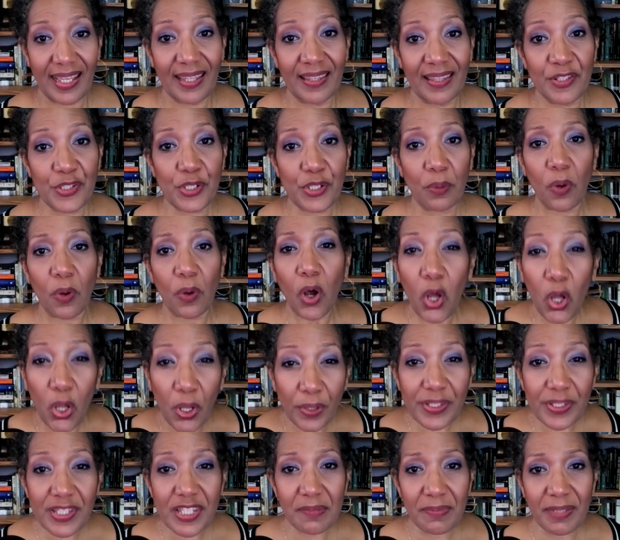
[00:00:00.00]
And so
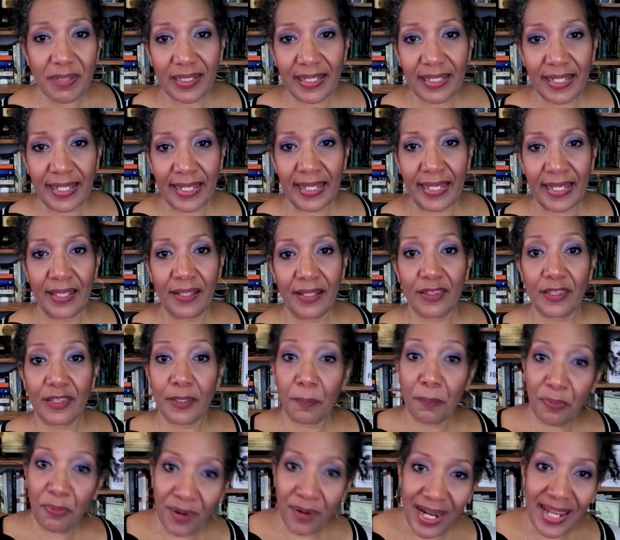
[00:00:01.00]
ultimately,
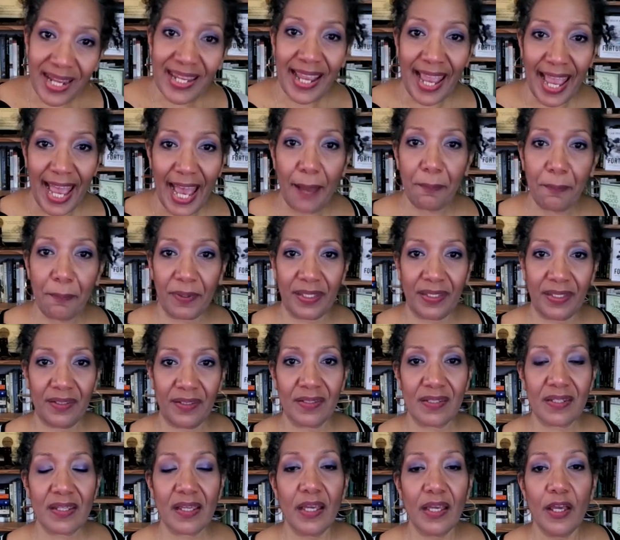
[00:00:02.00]
the break
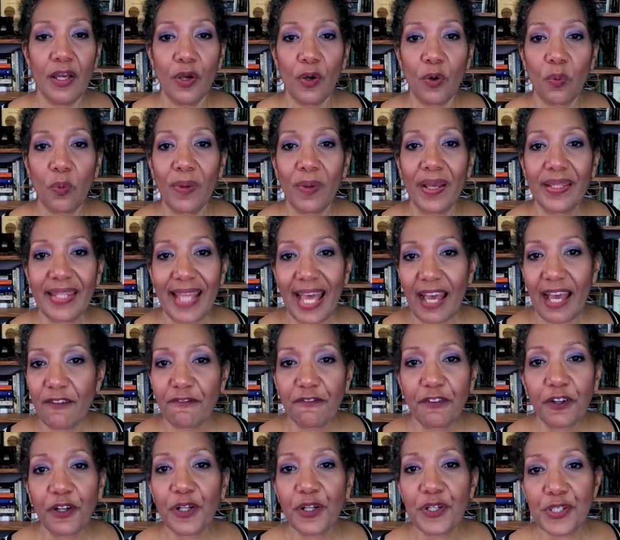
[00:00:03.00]
happened when
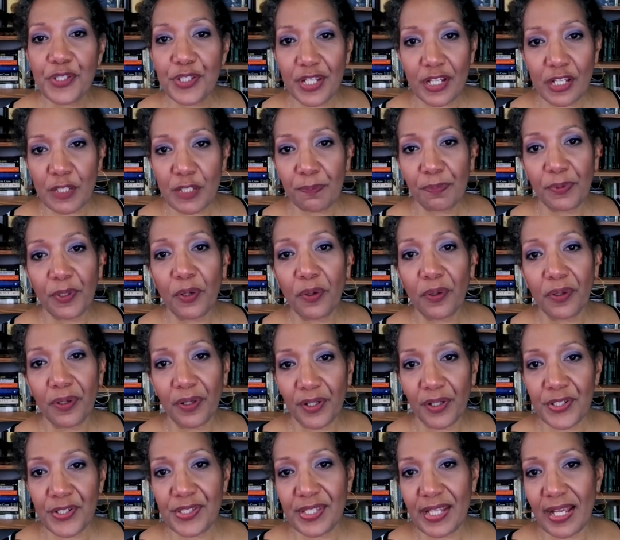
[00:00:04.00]
that first
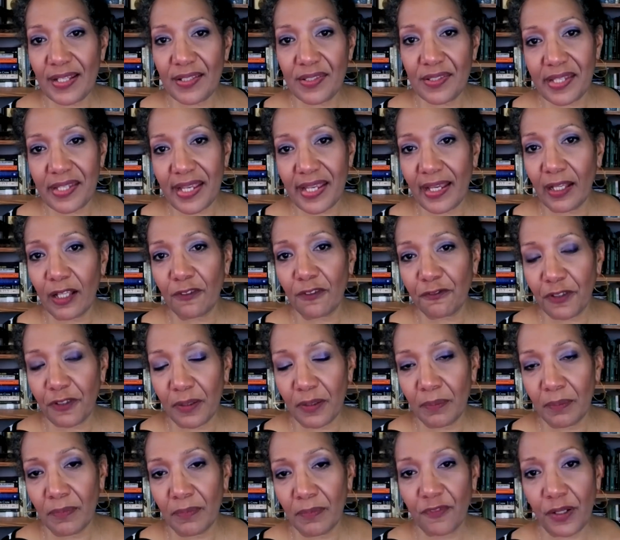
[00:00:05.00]
explorer set sail
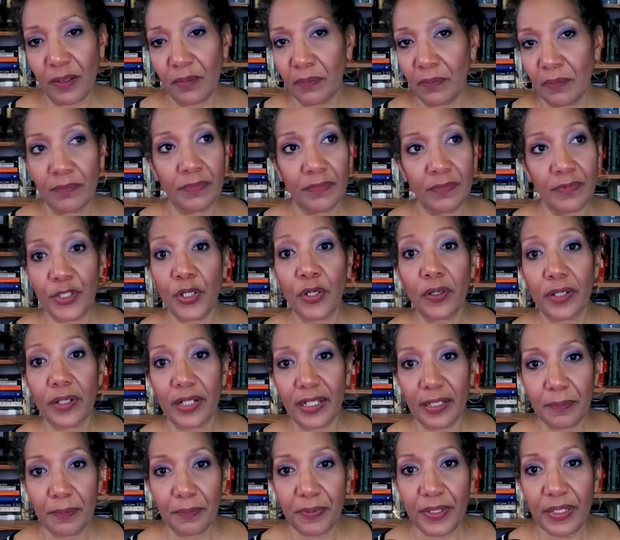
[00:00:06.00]
from
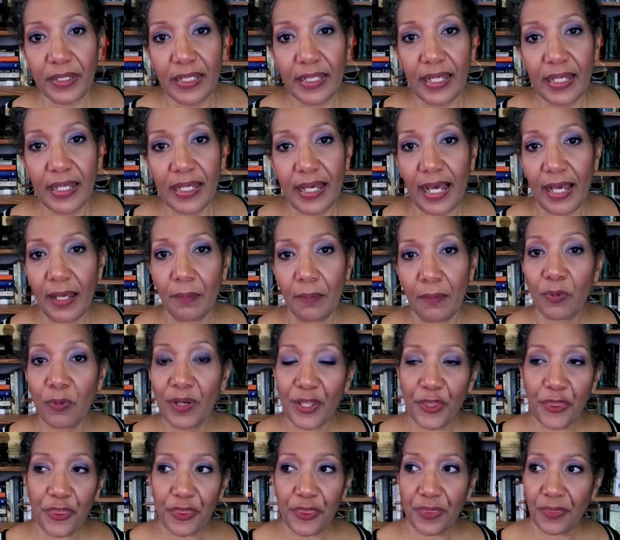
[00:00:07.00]
Europe
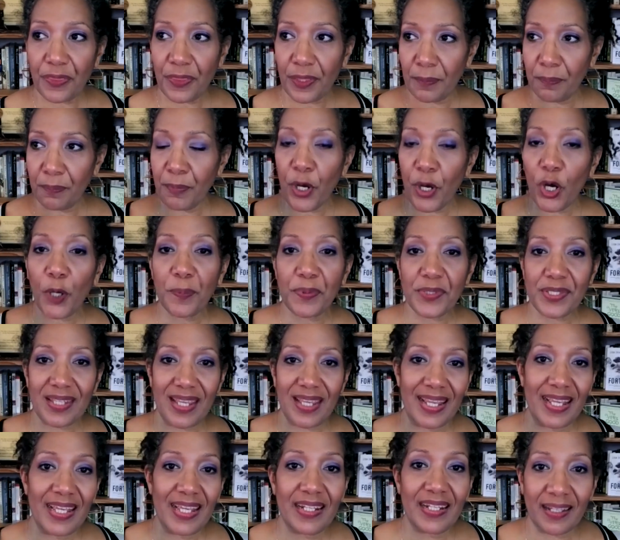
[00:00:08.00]
with the Pope's
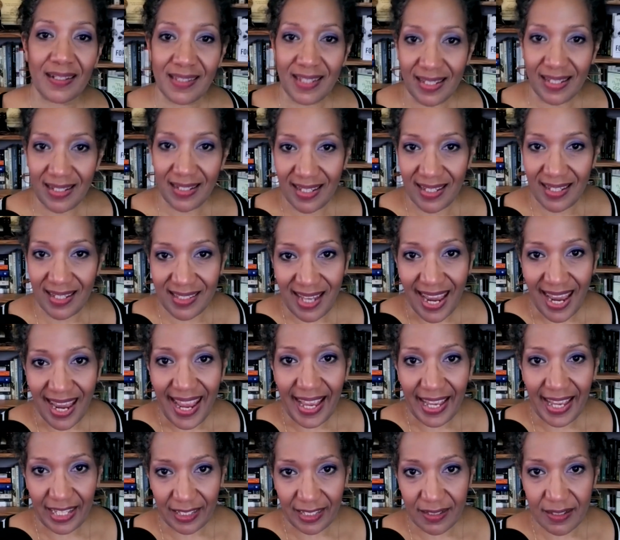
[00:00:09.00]
edict in his
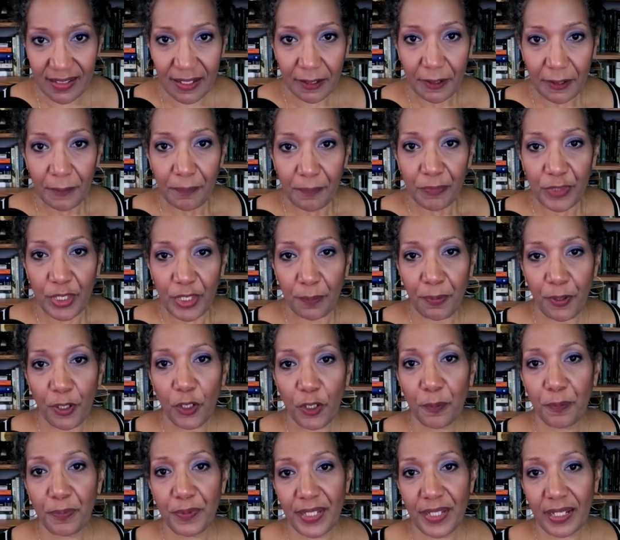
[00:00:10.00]
hand. The
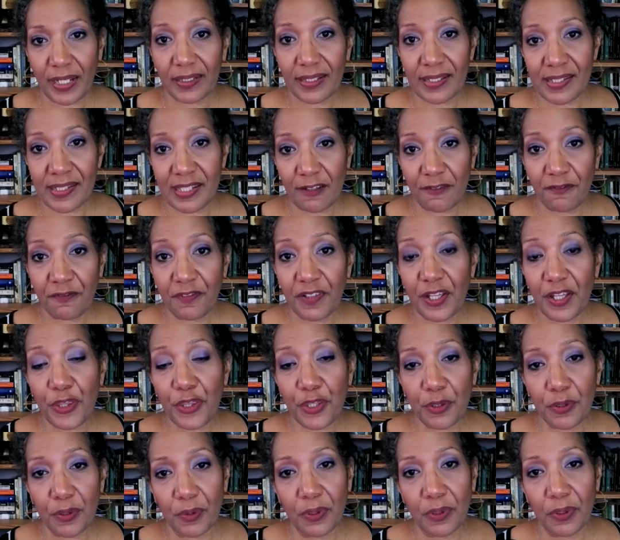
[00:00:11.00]
Pope Nicholas
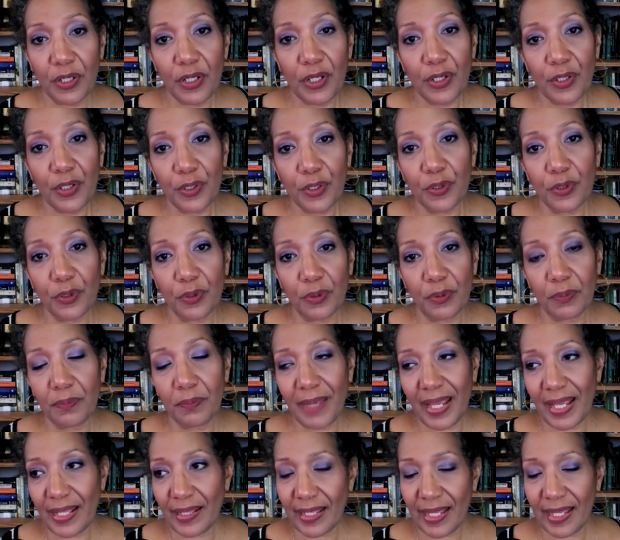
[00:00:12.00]
V, who
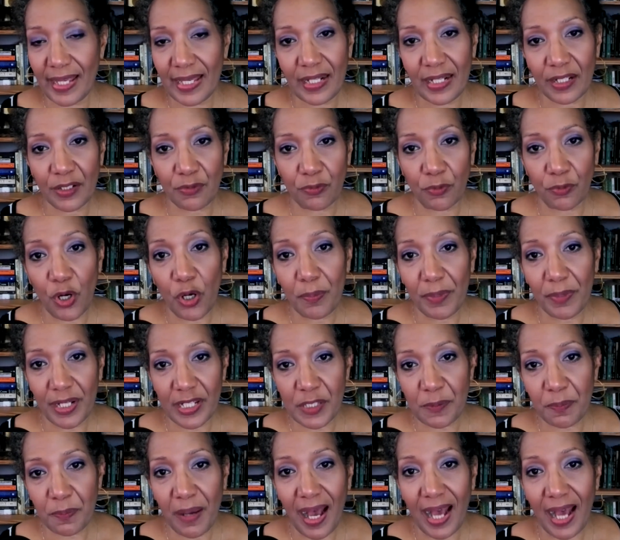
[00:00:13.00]
made the Edict
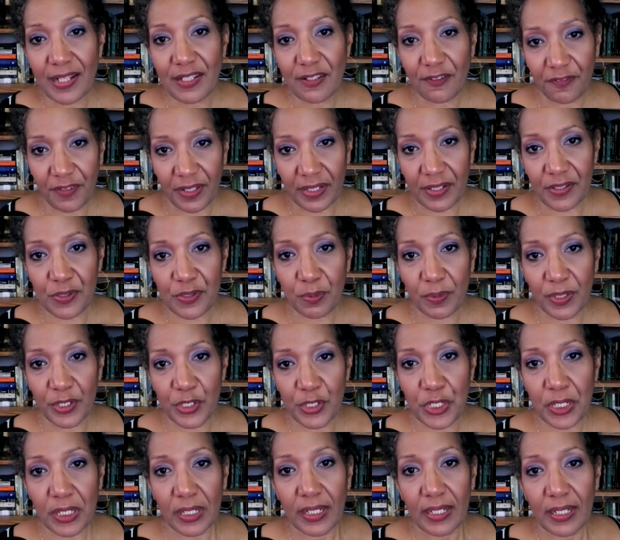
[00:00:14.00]
Romanus Pontifex,
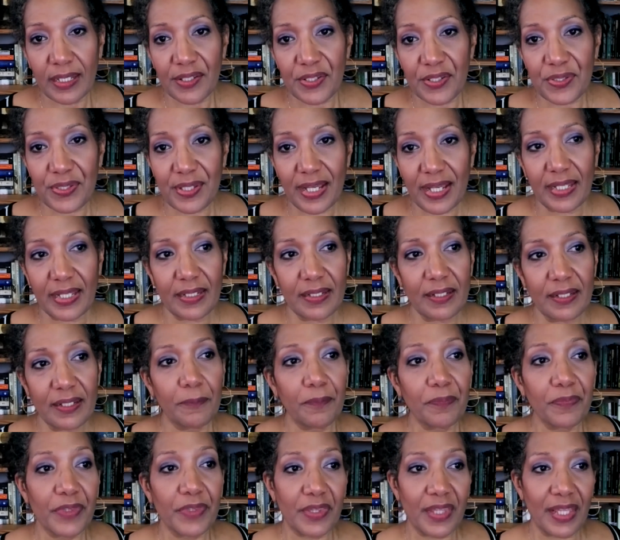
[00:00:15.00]
which said
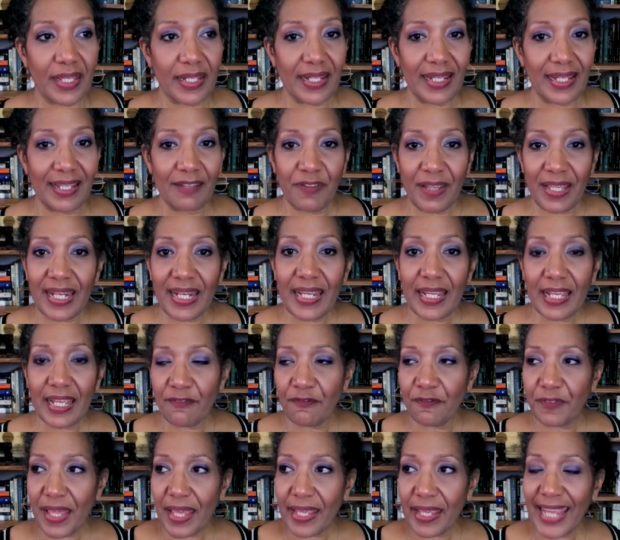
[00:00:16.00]
that
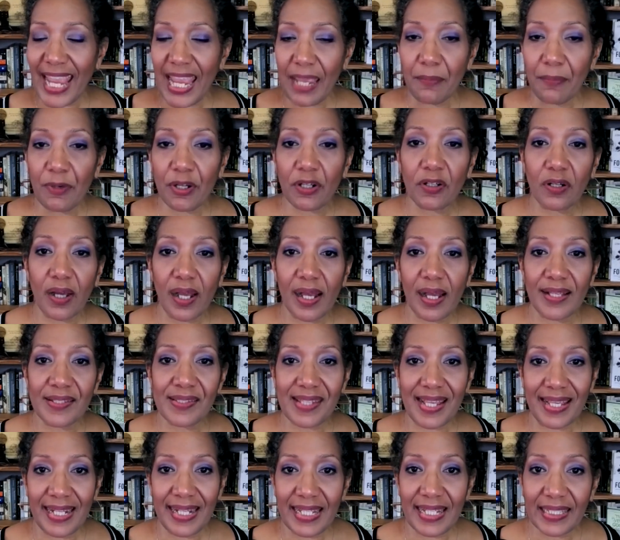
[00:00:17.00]
if they came
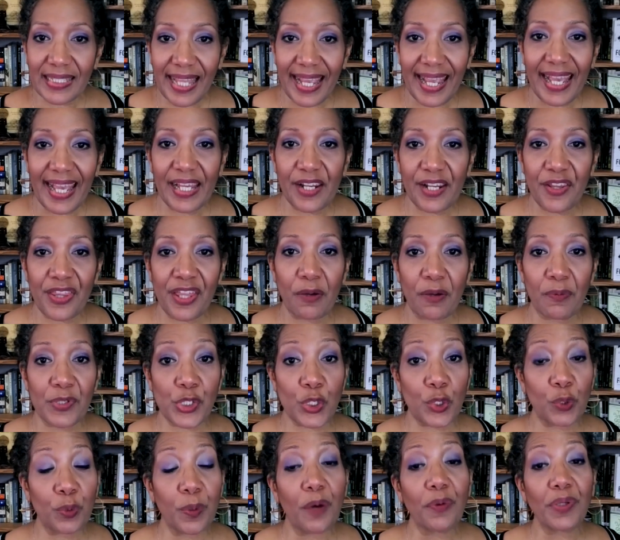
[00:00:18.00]
across any land that
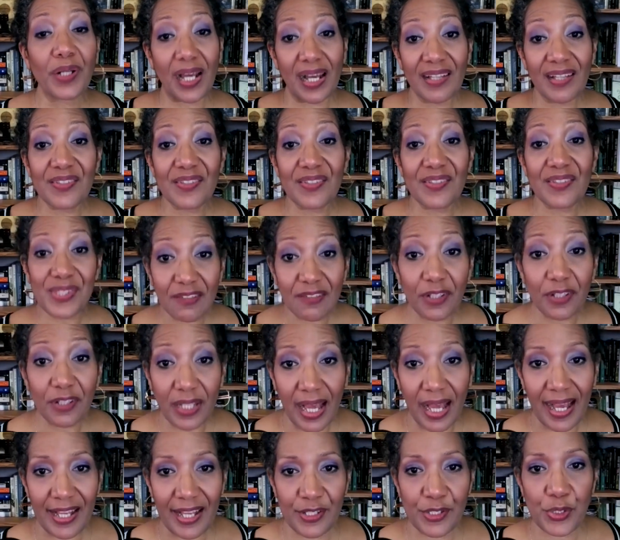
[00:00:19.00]
was quote
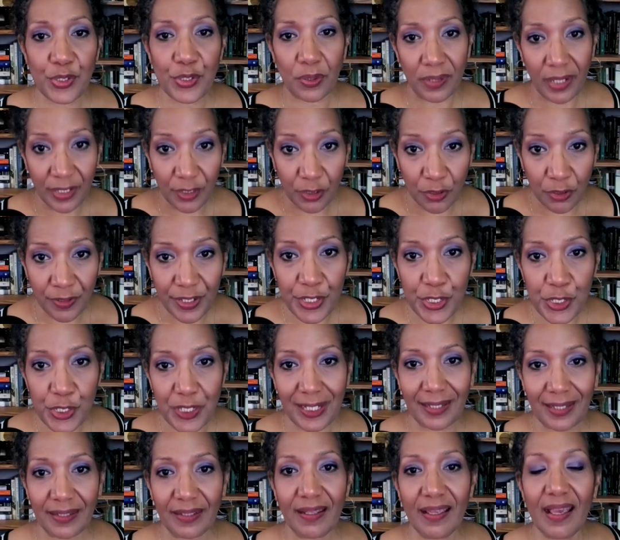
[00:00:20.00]
uncivilized or
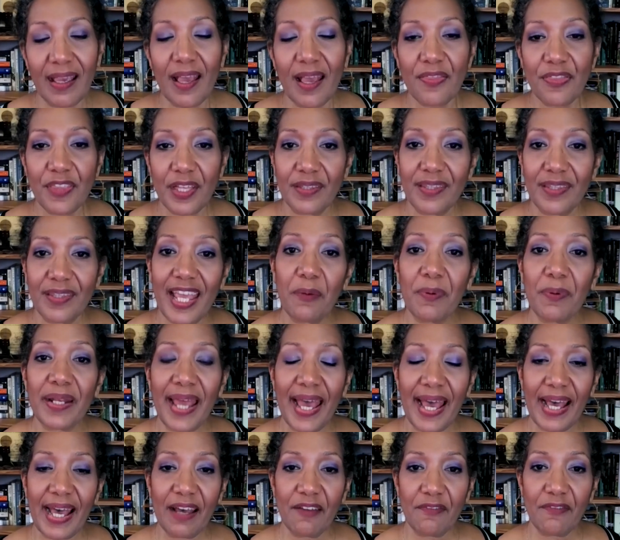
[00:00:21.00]
unchristian, then they would
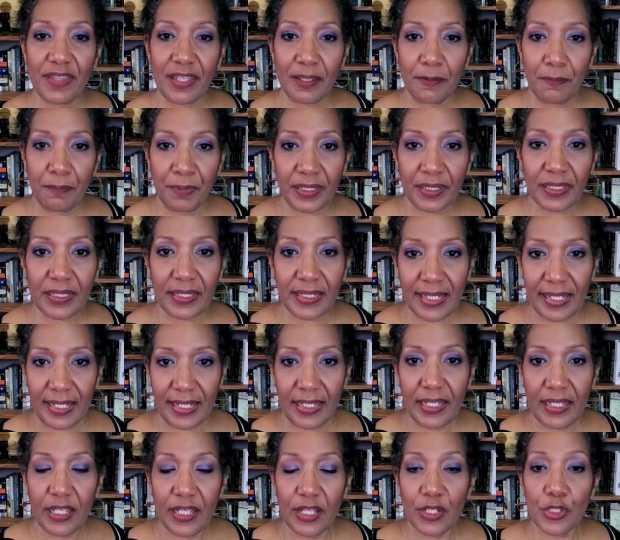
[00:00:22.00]
have the
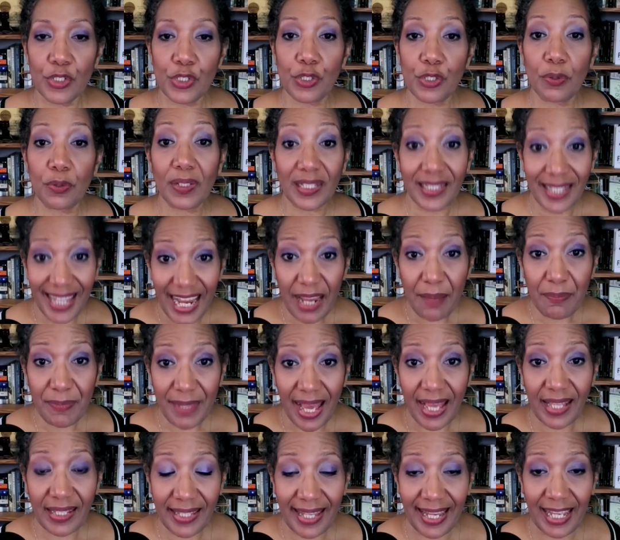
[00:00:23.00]
ability to claim
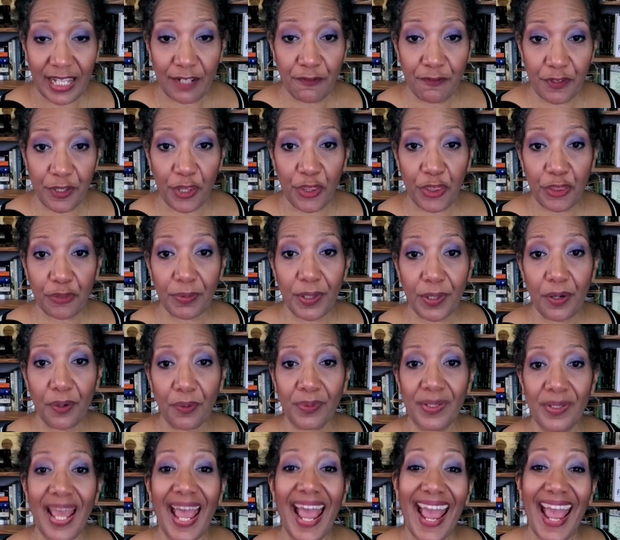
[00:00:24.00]
that land for the
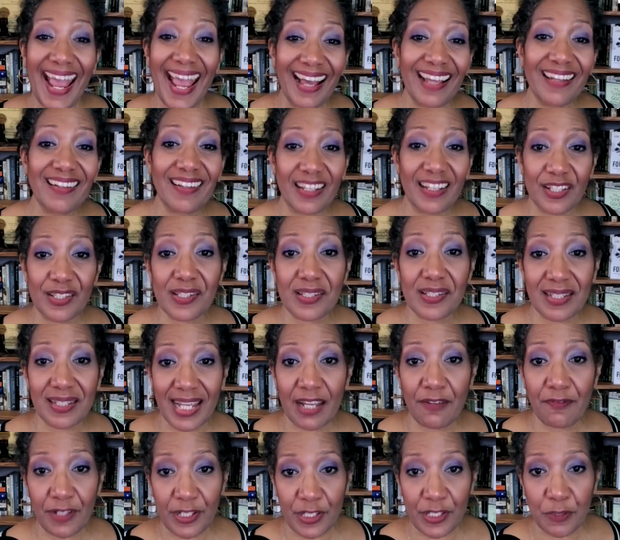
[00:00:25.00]
throne and
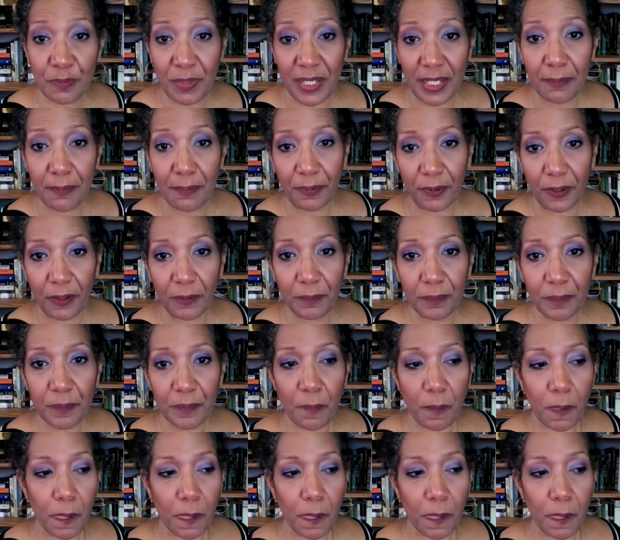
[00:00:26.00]
enslave its people.